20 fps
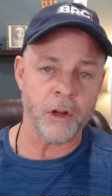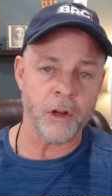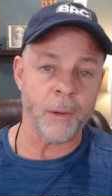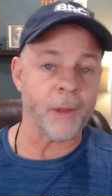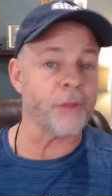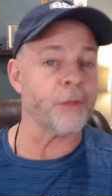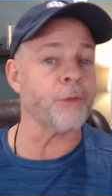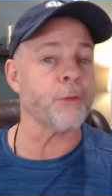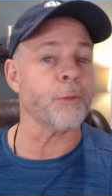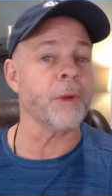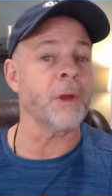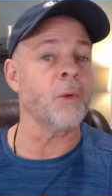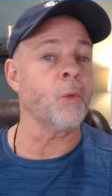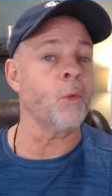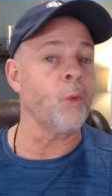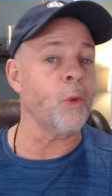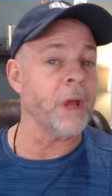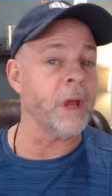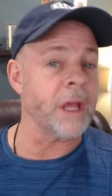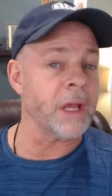You got 3
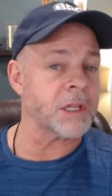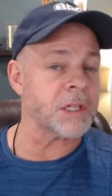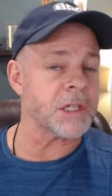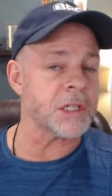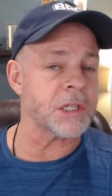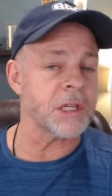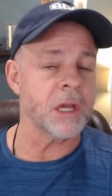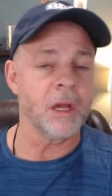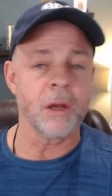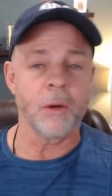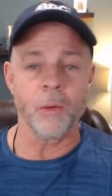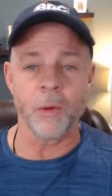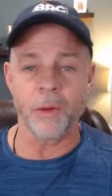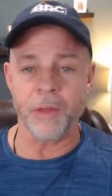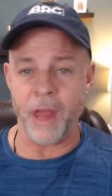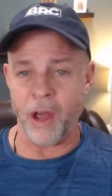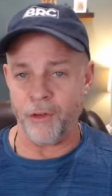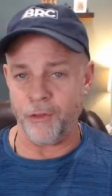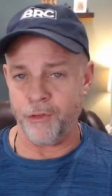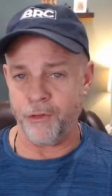weeks
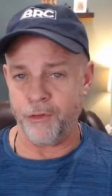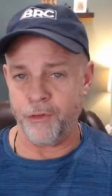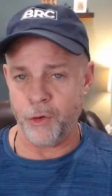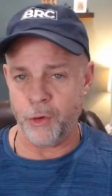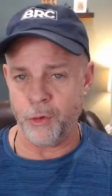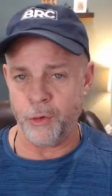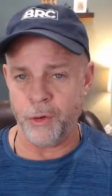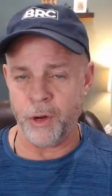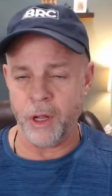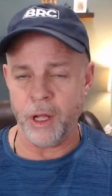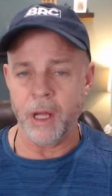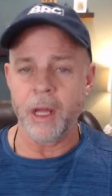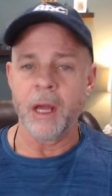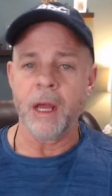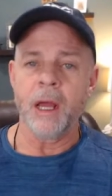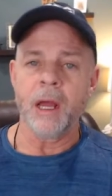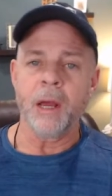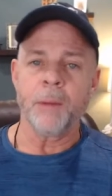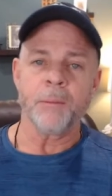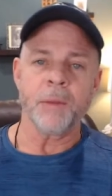without food.
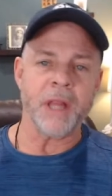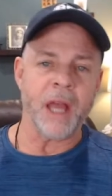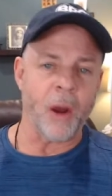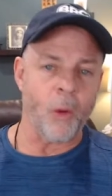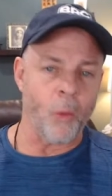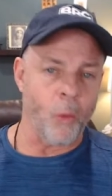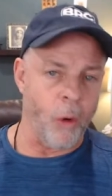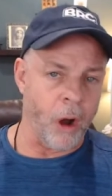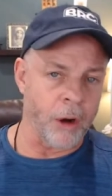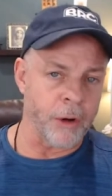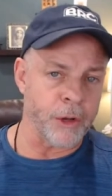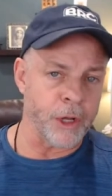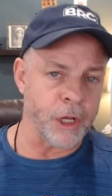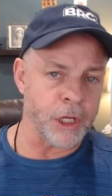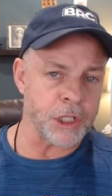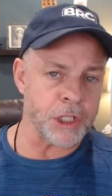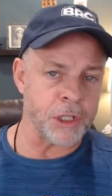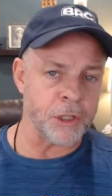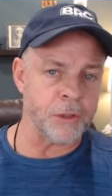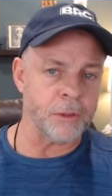But that water
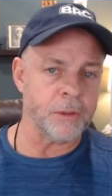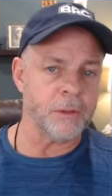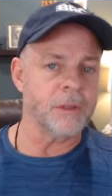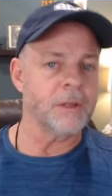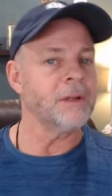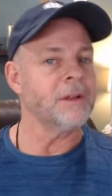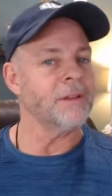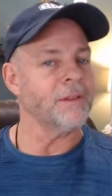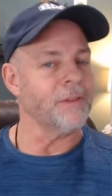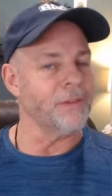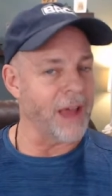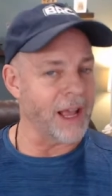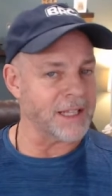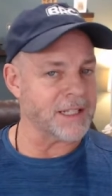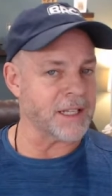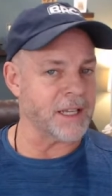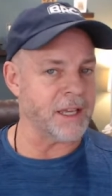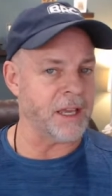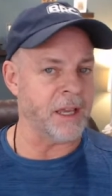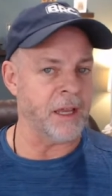issue,
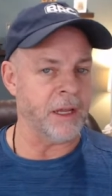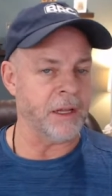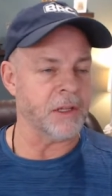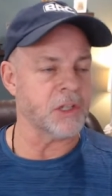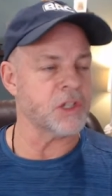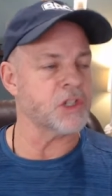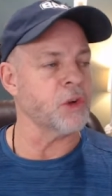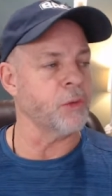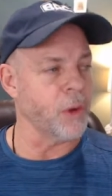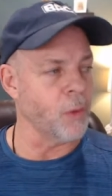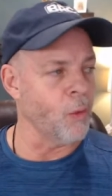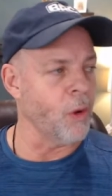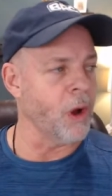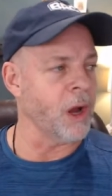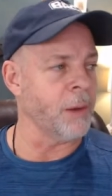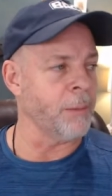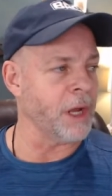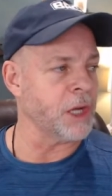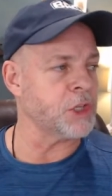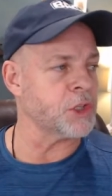that's key. So we
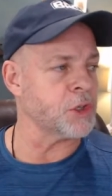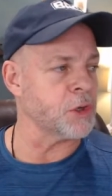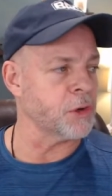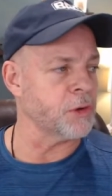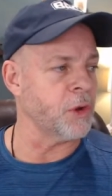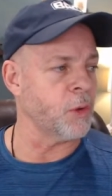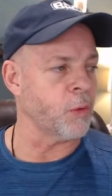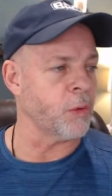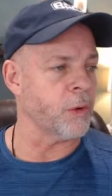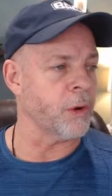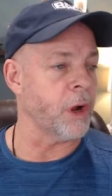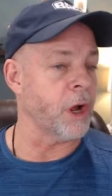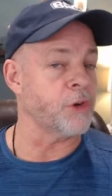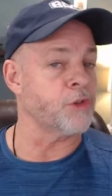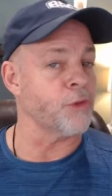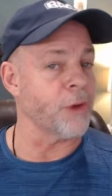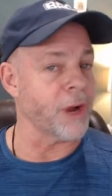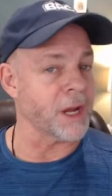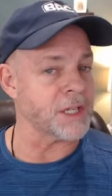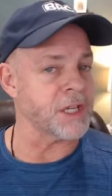want to make sure that we're
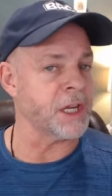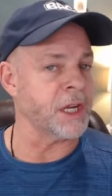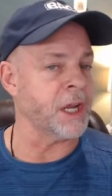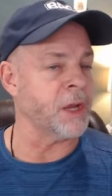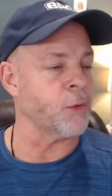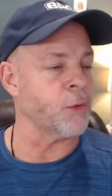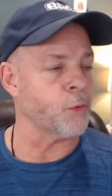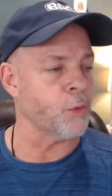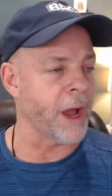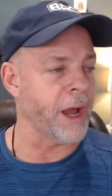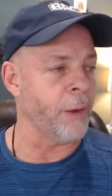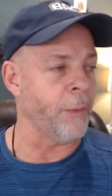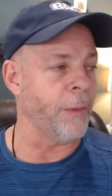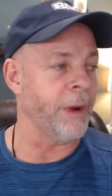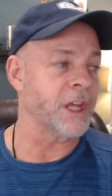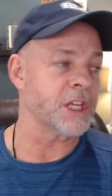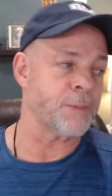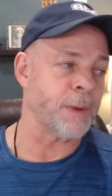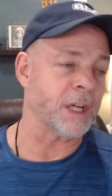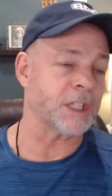addressing it right
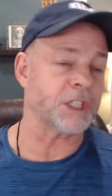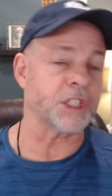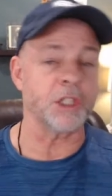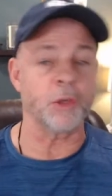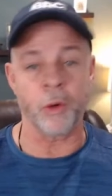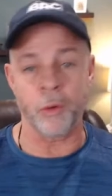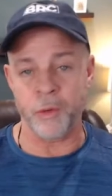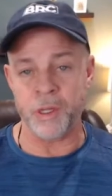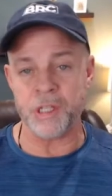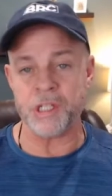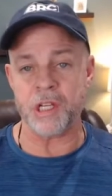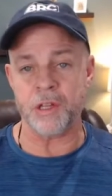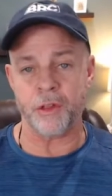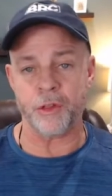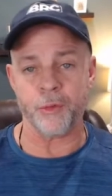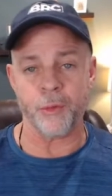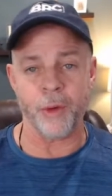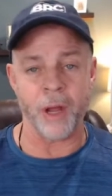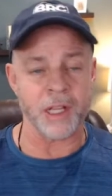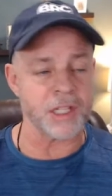away, especially when we see the
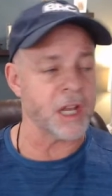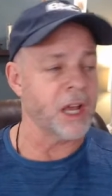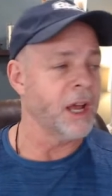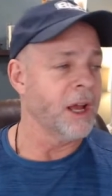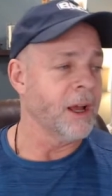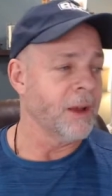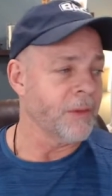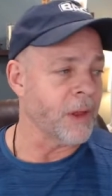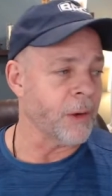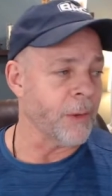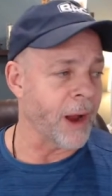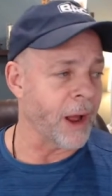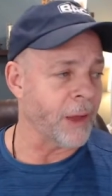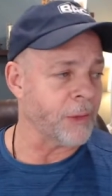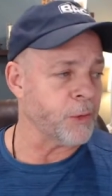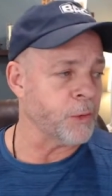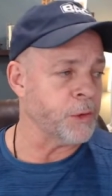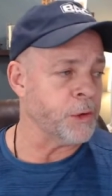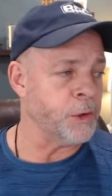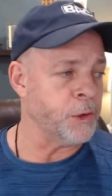threats that are
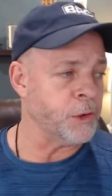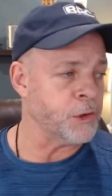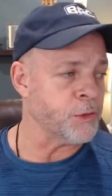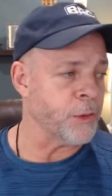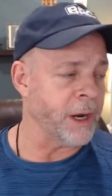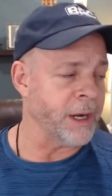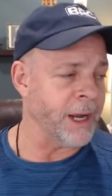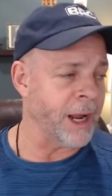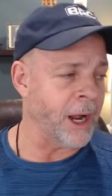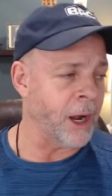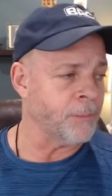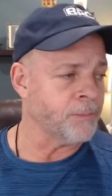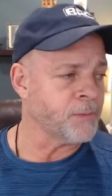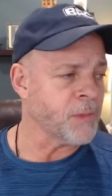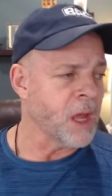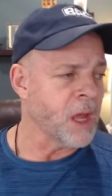out there in the news right now.